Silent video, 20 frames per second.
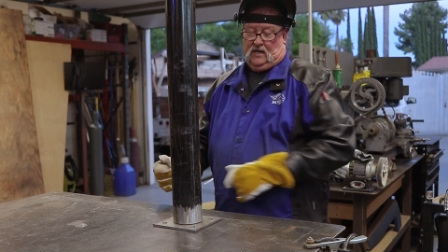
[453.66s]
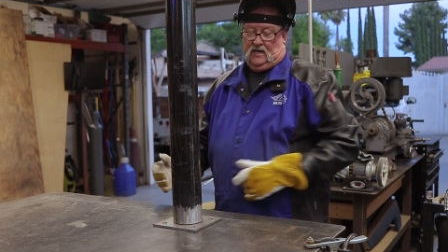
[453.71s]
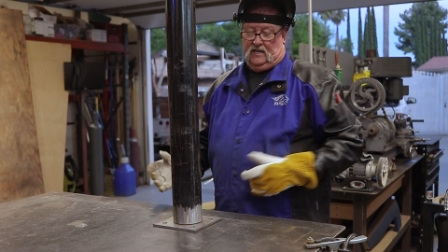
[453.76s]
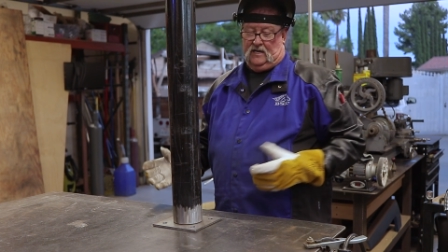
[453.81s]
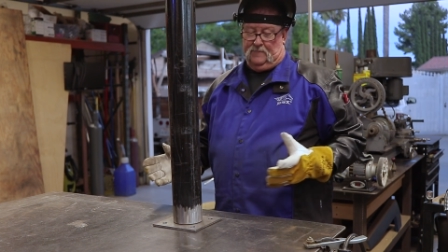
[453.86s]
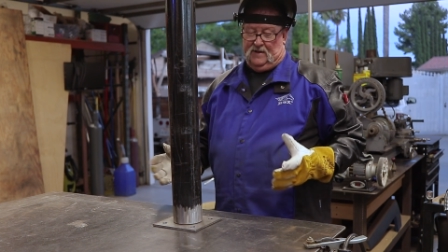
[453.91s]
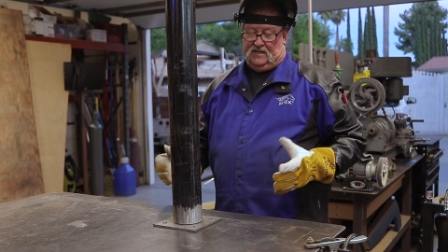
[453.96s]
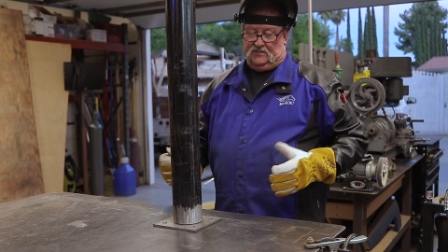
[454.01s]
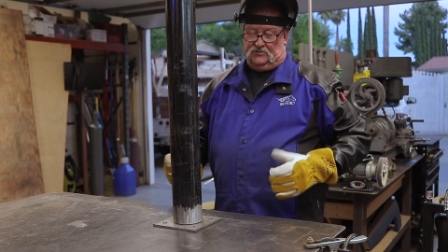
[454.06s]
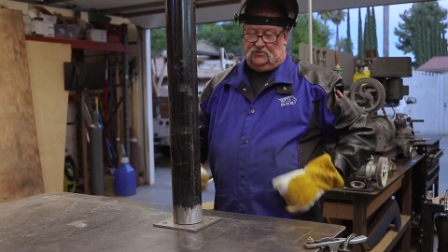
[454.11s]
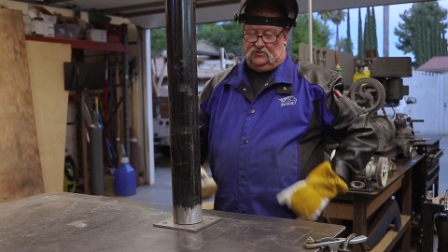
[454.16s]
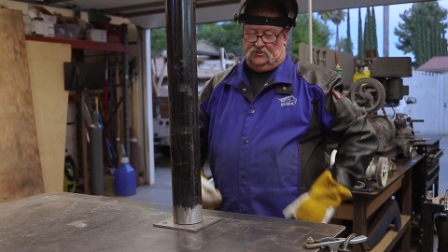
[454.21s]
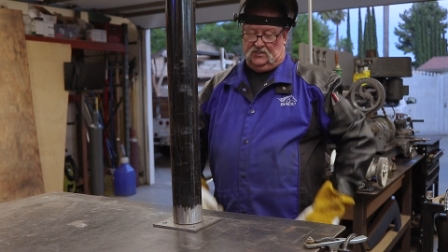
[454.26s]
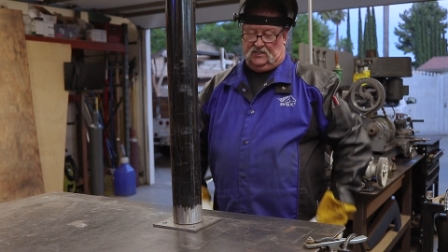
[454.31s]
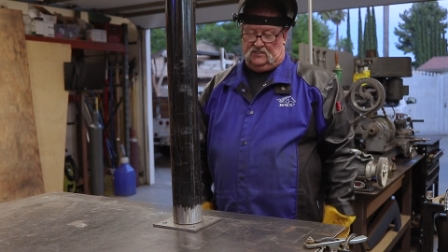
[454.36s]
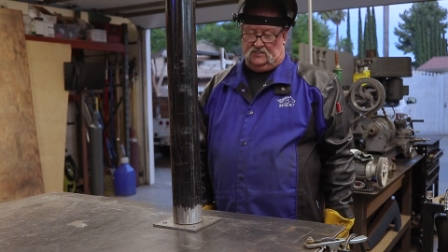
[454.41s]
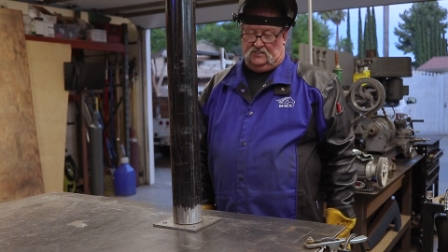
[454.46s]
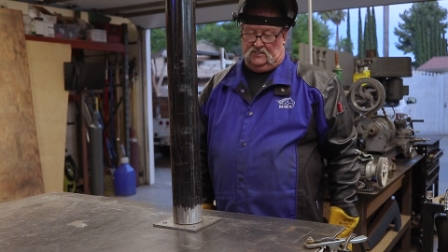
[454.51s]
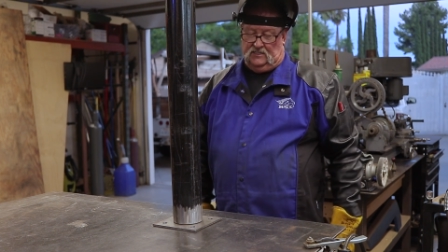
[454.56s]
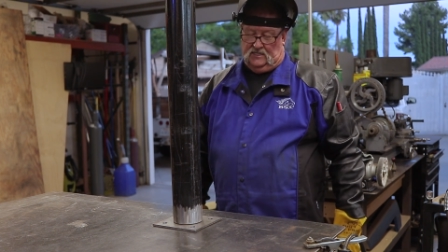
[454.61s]
on about
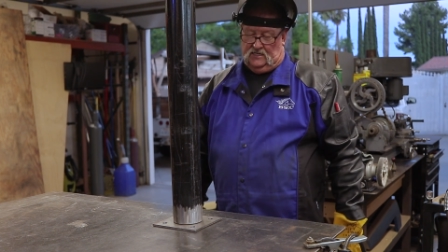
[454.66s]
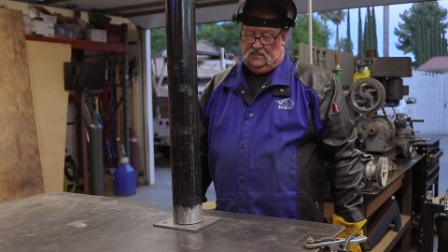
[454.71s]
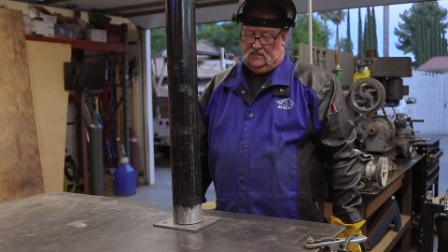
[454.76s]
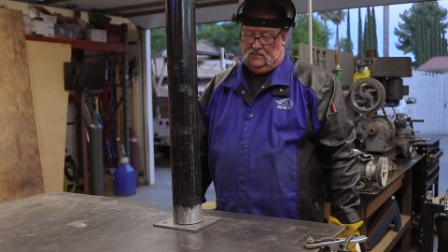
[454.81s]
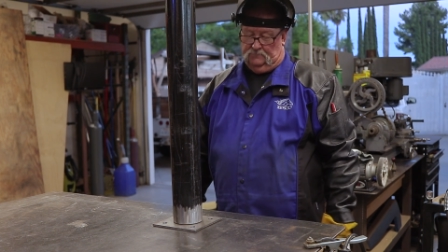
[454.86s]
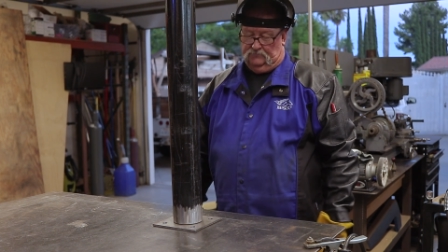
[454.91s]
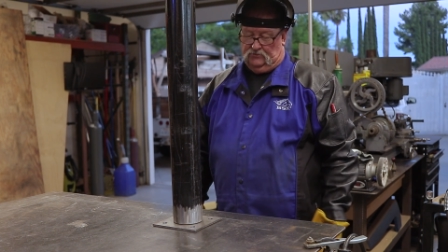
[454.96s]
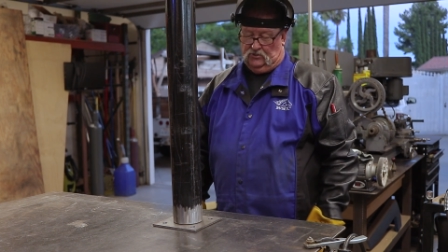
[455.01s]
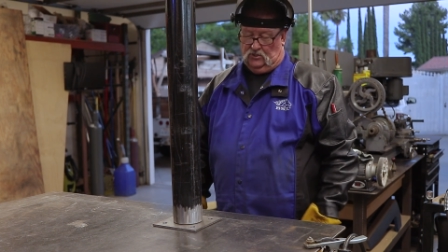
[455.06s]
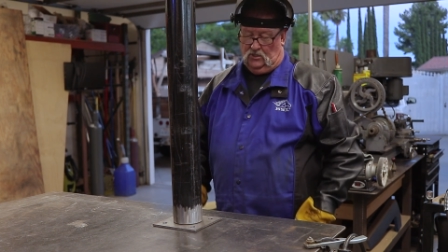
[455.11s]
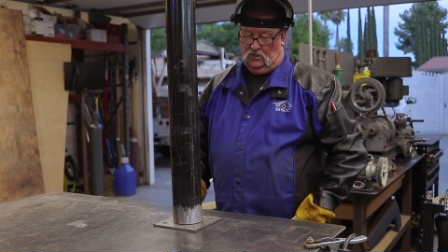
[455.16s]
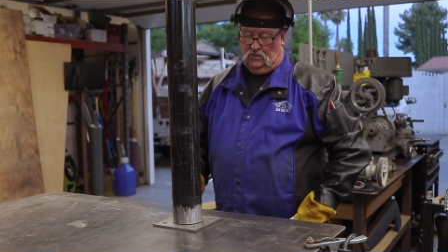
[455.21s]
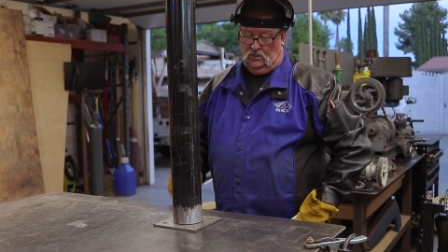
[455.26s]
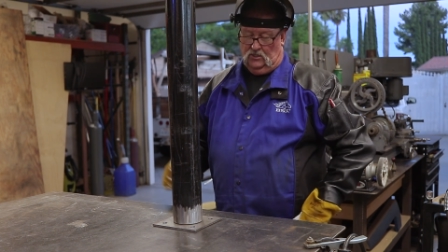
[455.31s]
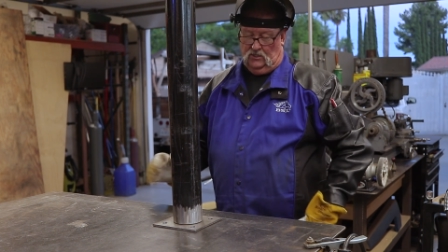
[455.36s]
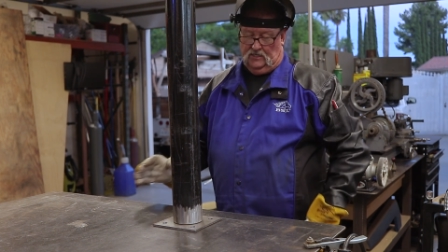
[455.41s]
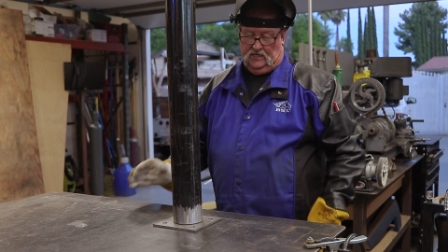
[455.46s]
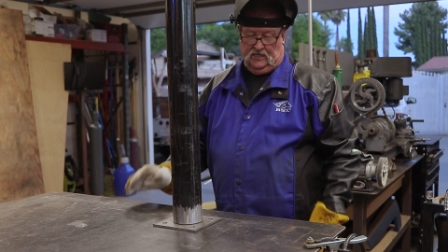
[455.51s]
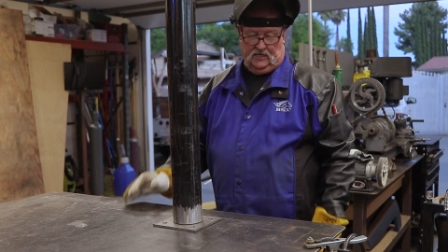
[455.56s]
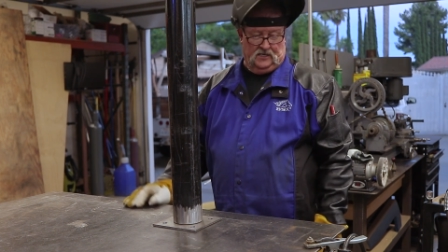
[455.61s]
60 amps
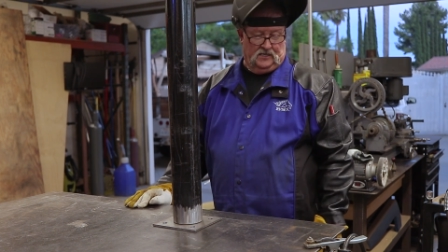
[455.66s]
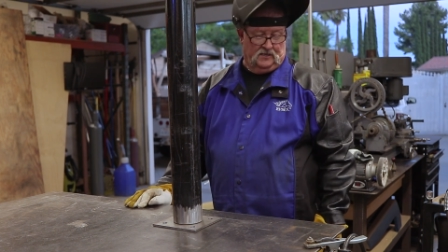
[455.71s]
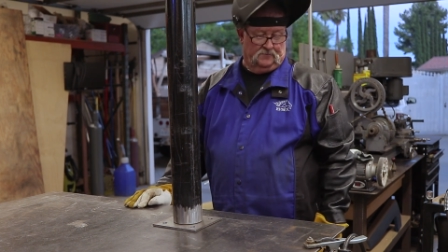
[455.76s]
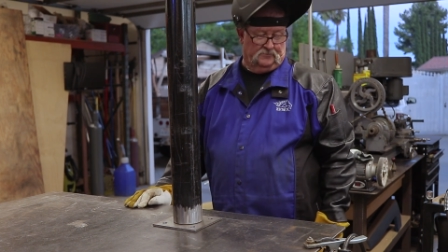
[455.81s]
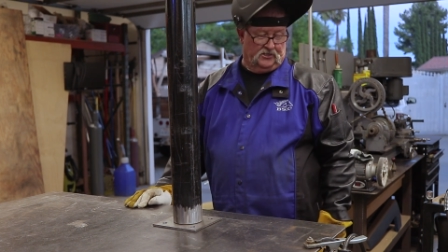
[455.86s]
and